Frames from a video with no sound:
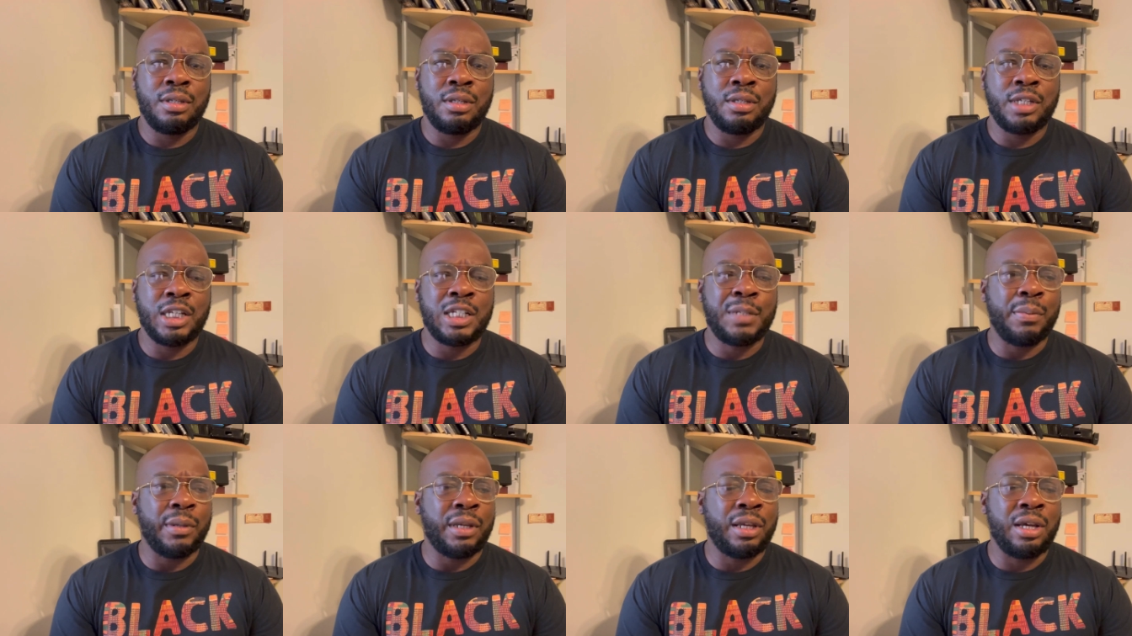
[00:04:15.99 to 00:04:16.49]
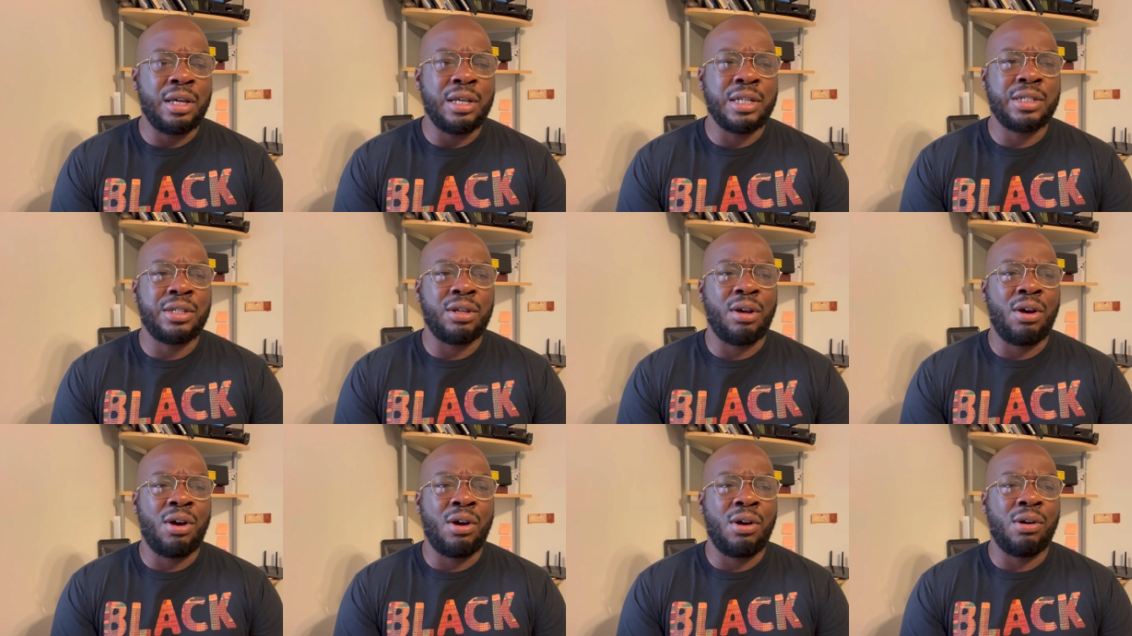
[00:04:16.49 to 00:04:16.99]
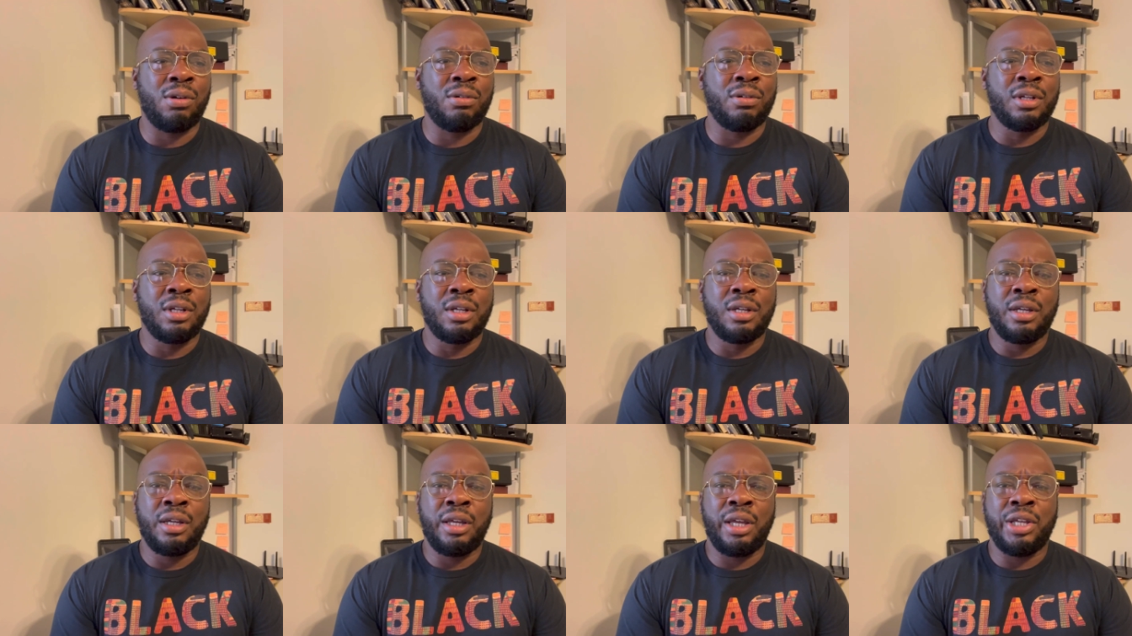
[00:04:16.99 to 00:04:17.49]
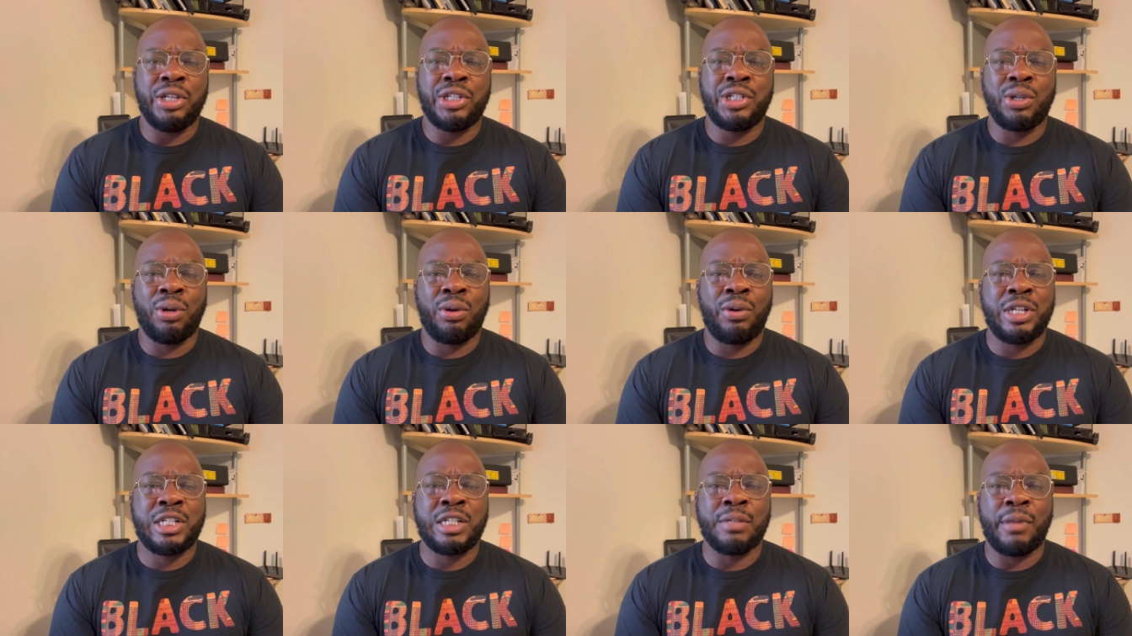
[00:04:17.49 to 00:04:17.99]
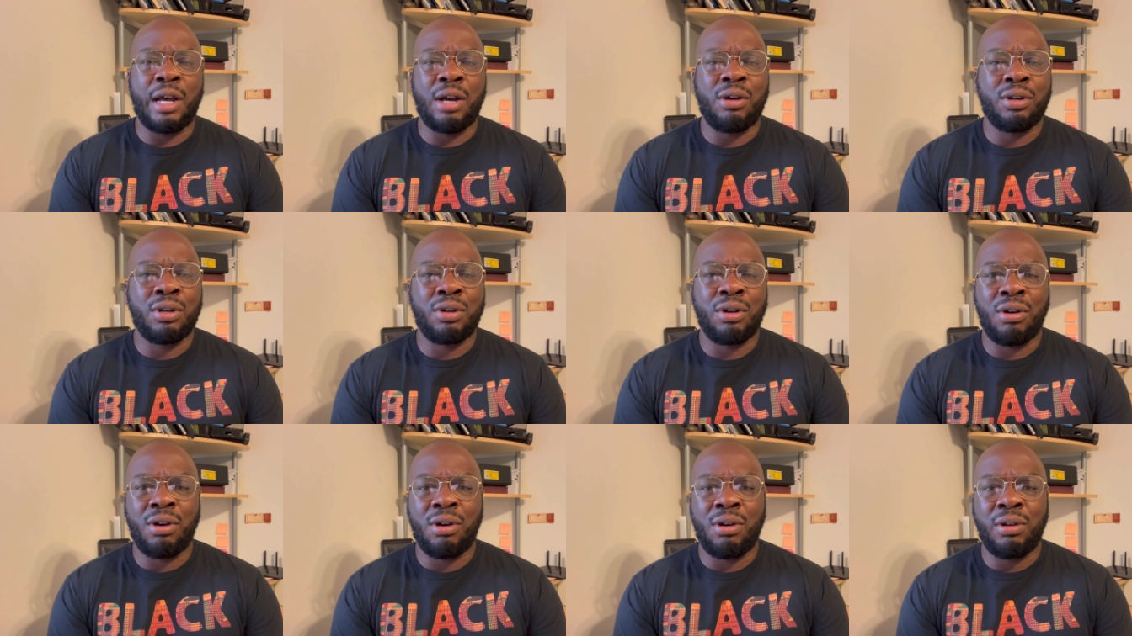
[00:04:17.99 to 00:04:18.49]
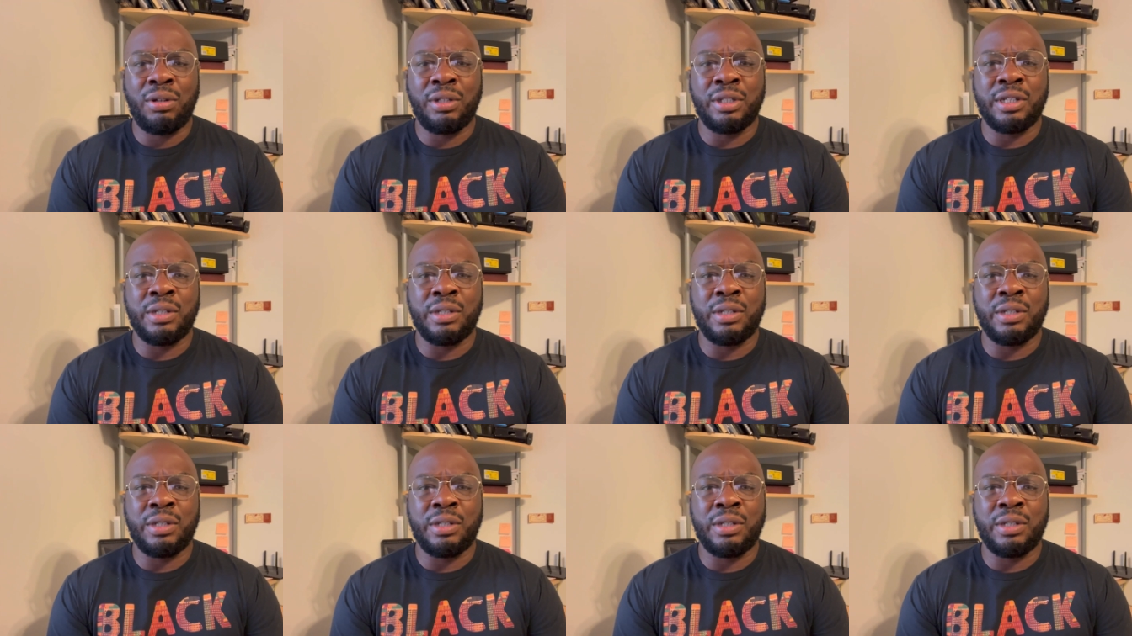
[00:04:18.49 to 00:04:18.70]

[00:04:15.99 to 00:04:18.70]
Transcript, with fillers: Just because y'all enjoy some alcohol